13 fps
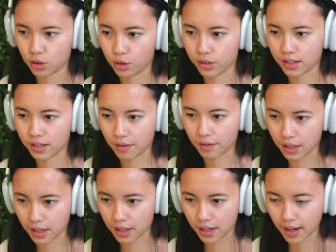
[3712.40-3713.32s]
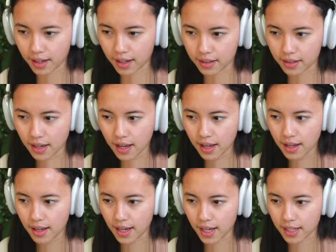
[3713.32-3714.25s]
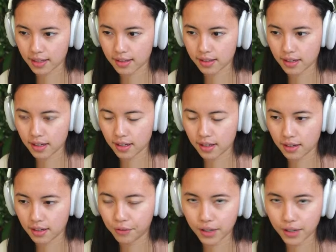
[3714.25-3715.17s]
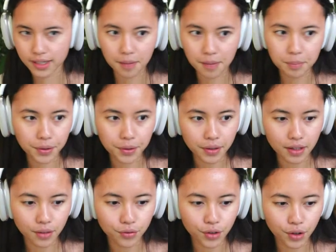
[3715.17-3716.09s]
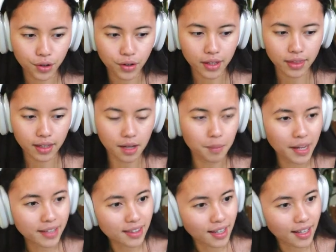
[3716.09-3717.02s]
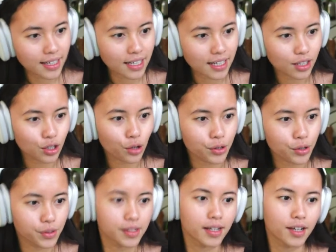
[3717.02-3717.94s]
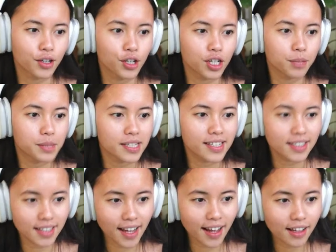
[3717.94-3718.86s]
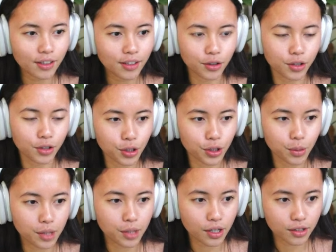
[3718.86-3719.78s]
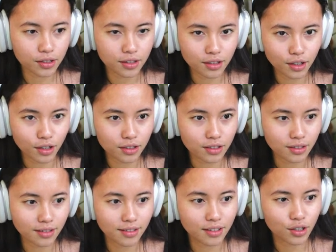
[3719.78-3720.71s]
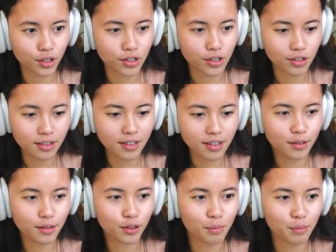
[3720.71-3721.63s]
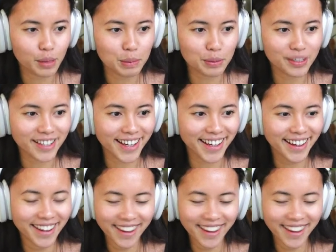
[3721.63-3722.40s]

talks to everything. And for example, if you're in the command line and you're using kubectl or kubectl, some people say,